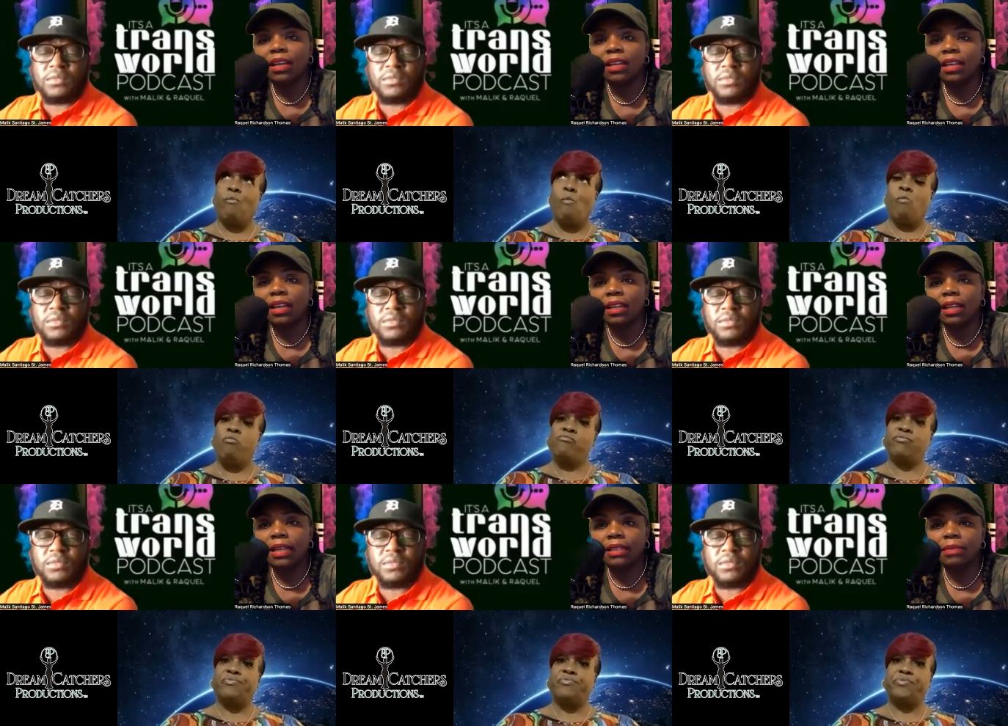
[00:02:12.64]
Speaker 1: yeah,
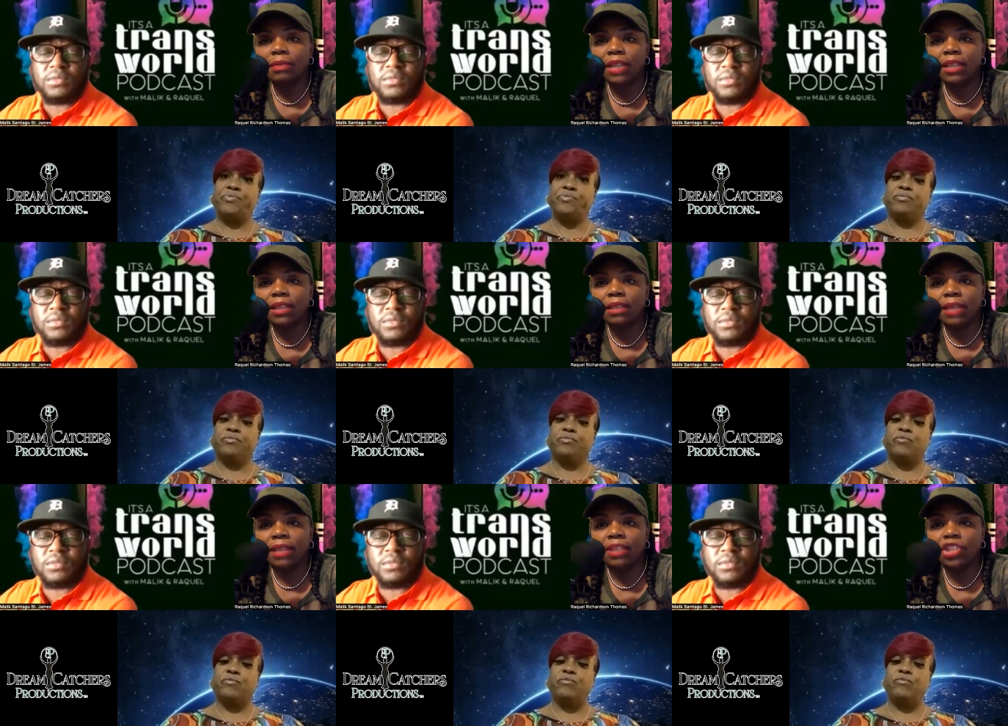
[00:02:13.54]
let's make
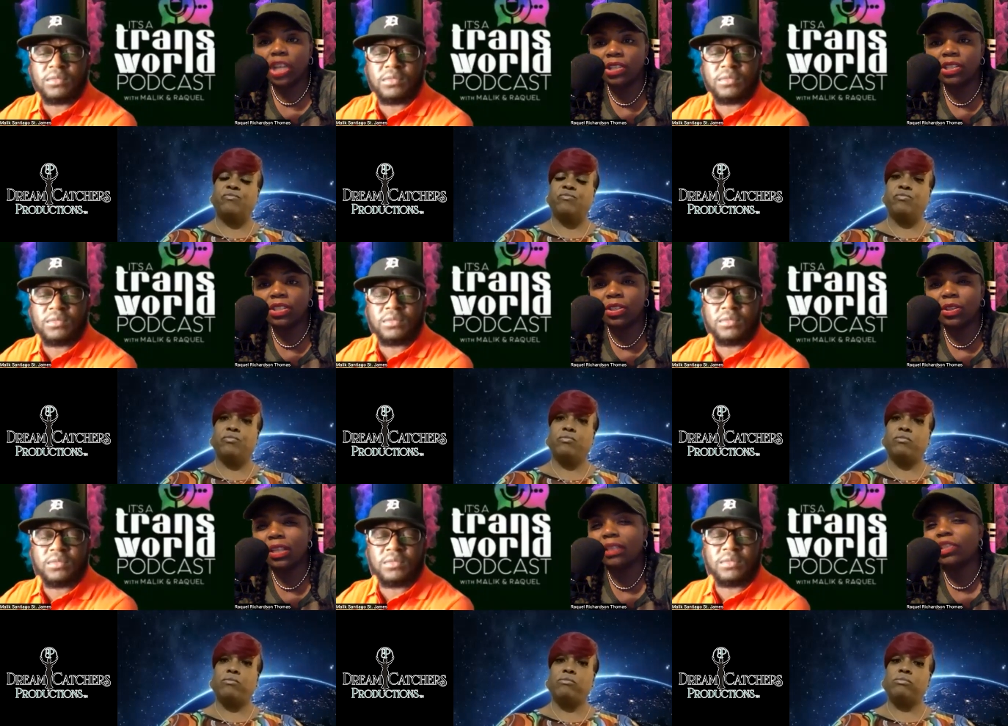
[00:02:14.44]
make the changes"? Do you
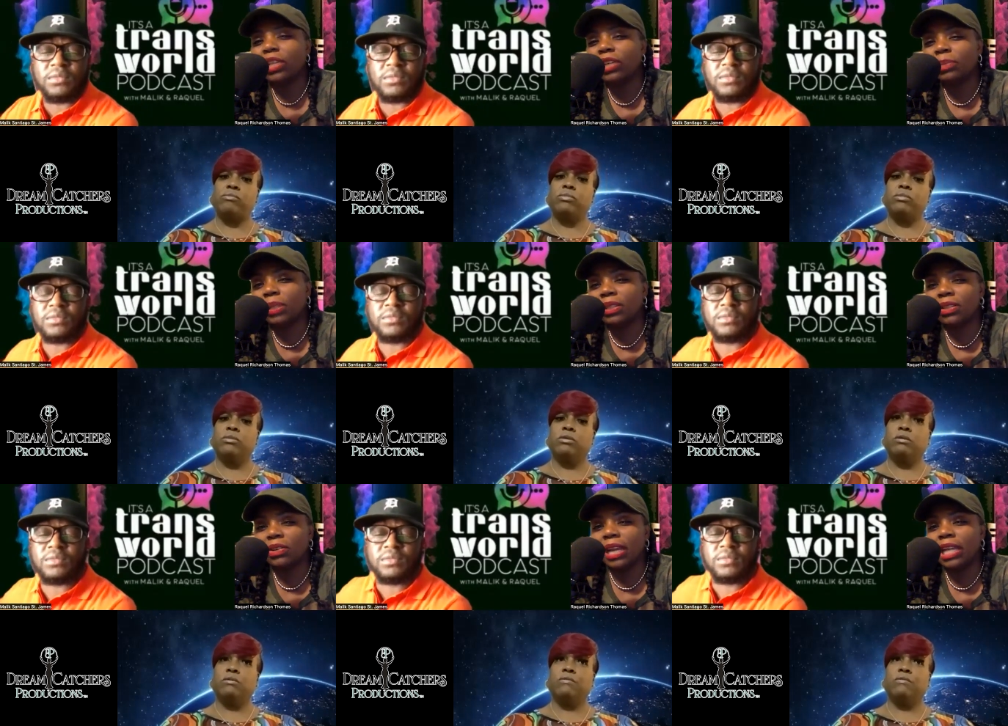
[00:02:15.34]
think the child should be a
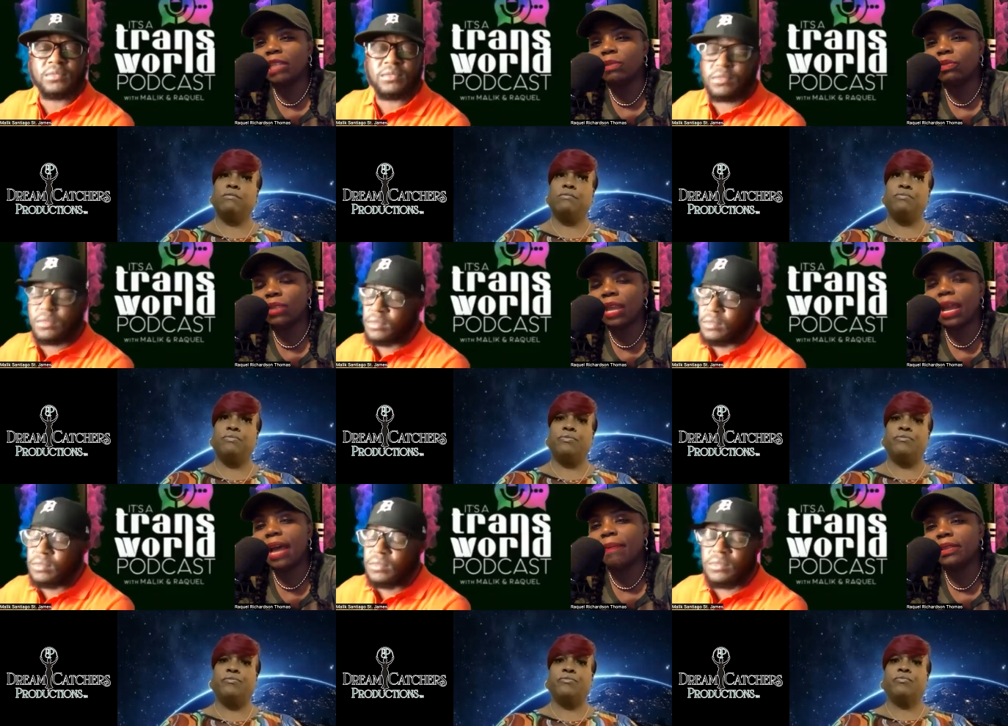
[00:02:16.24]
certain age before that
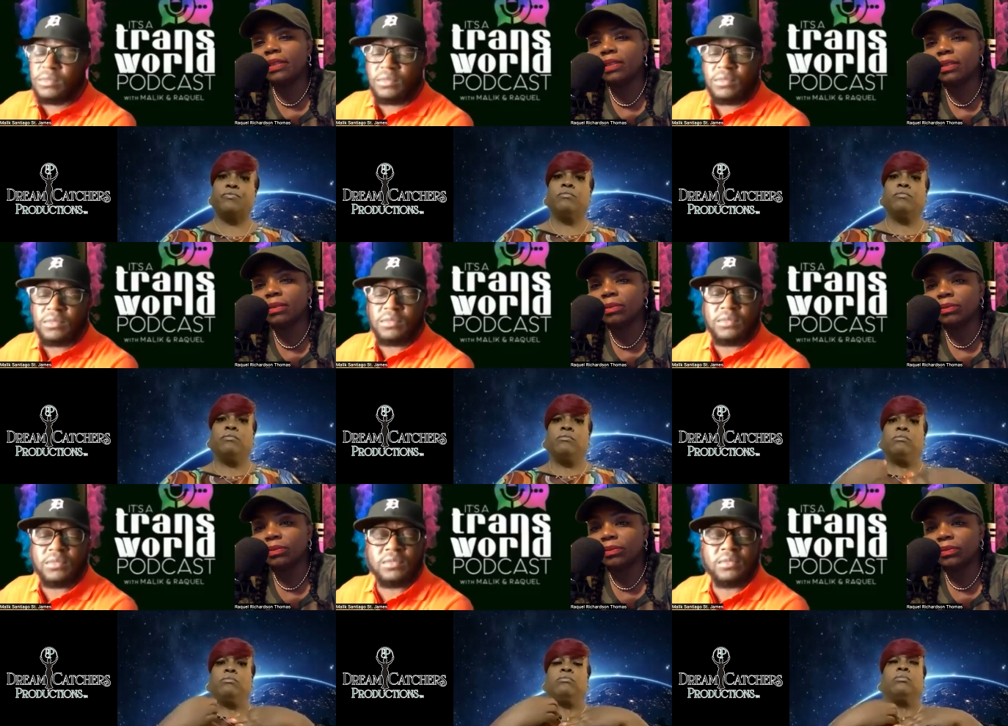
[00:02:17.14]
happens?
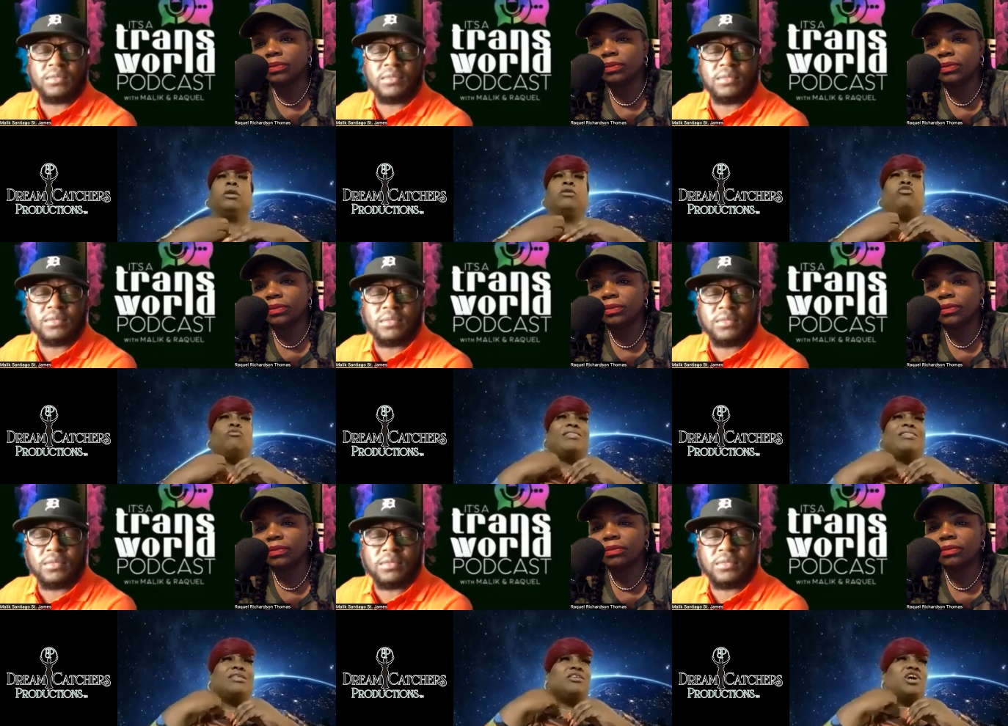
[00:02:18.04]
Speaker 2: No, I think
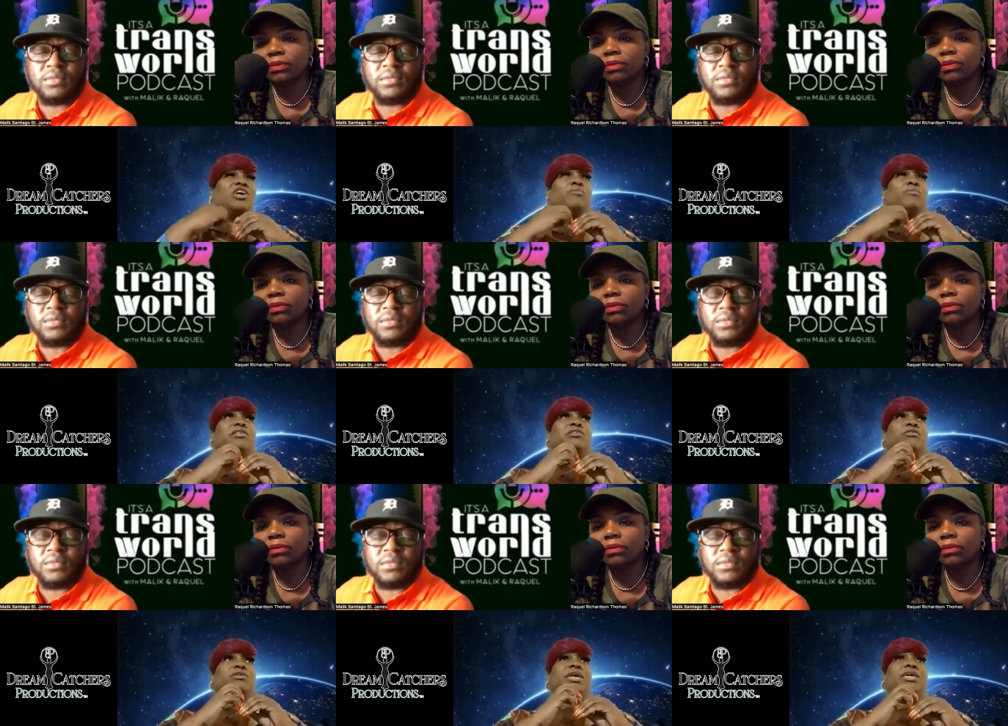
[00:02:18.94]
the child should be a
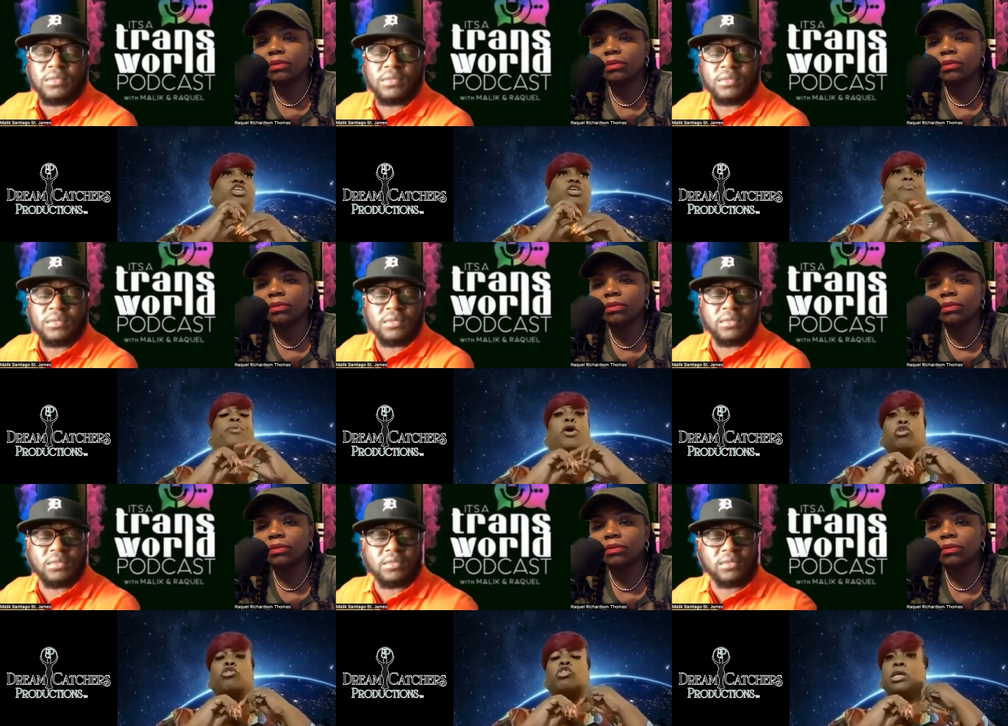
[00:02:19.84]
certain age.
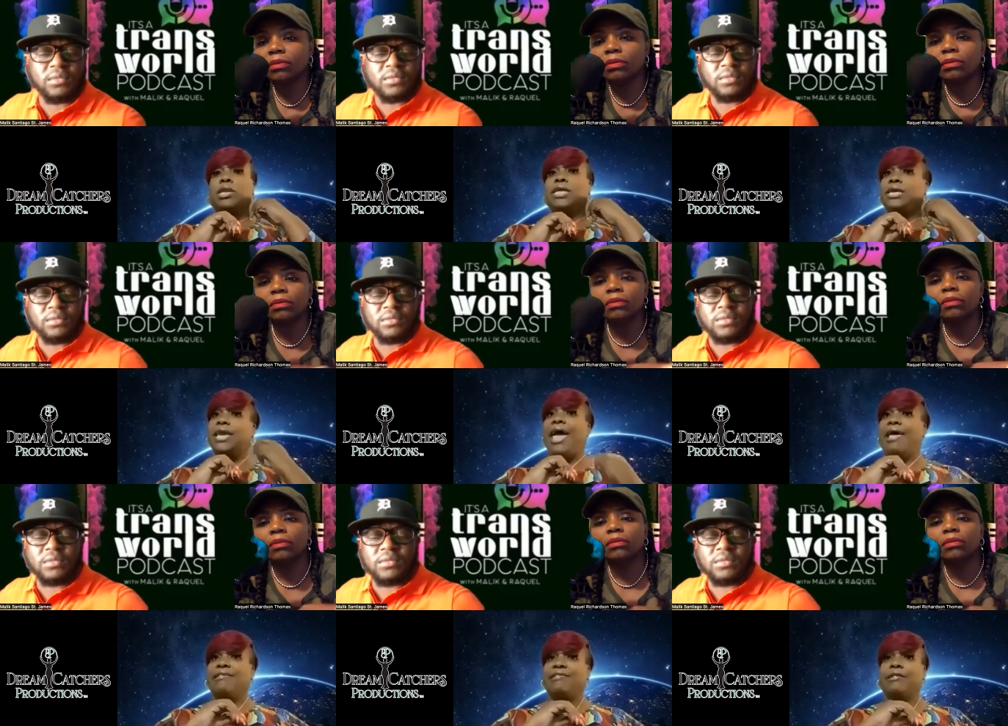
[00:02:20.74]
Personally, yes.
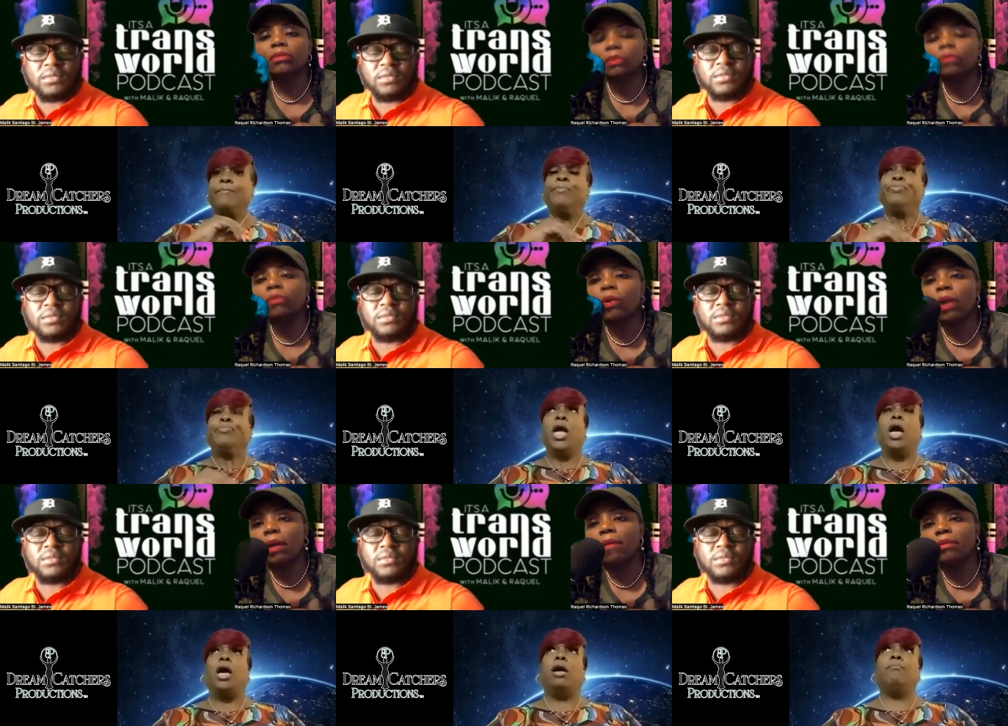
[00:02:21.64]

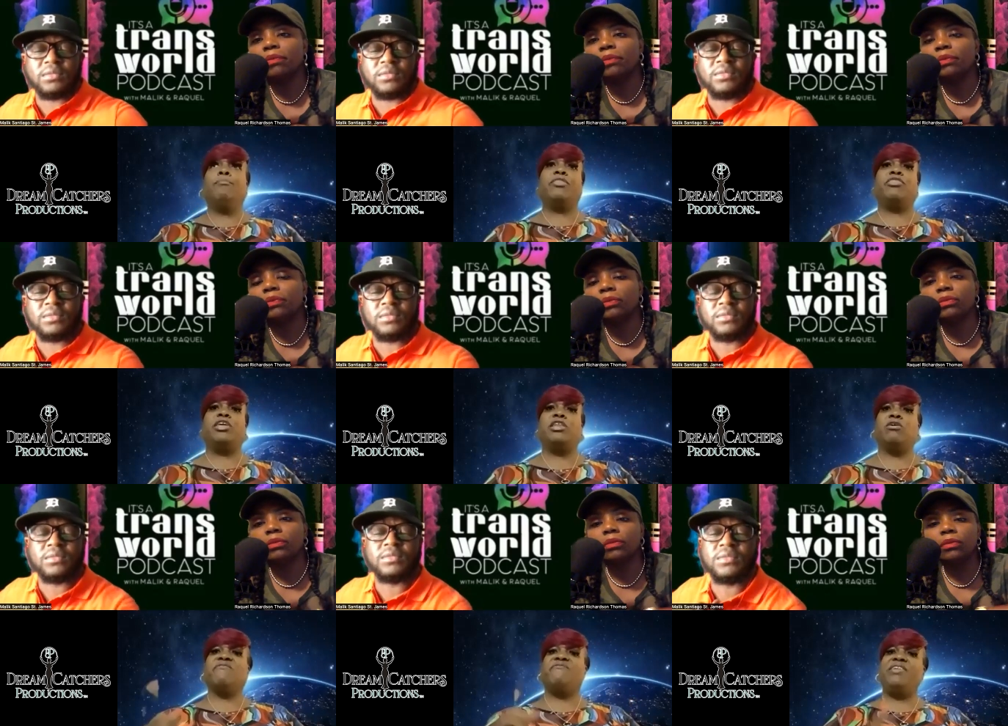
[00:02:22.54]
Um, but then on the
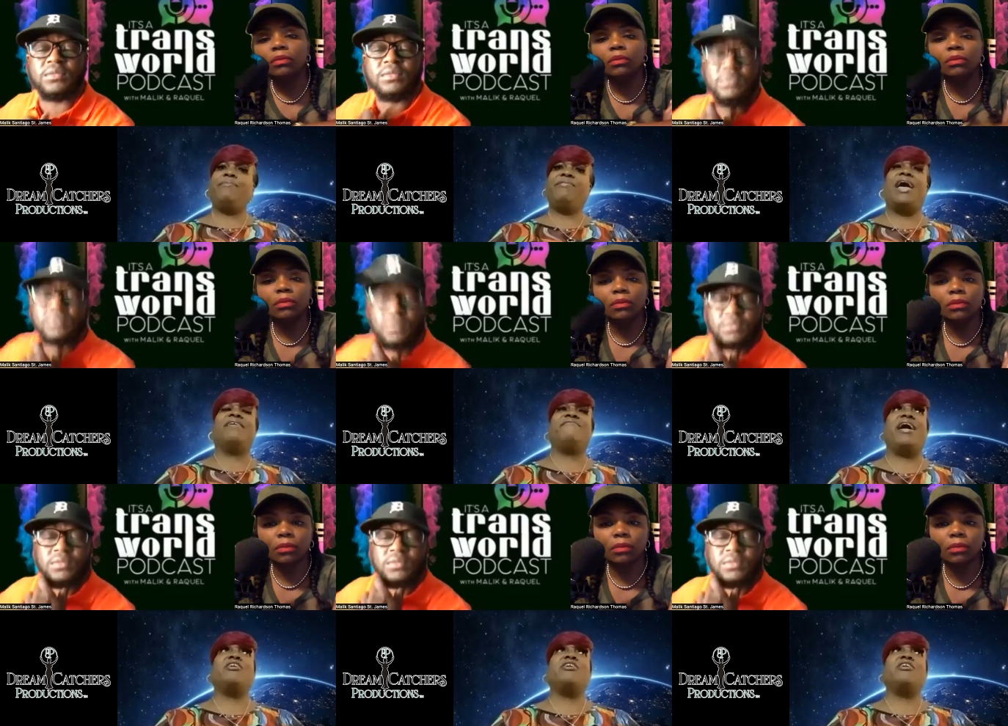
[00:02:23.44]
flip side of that,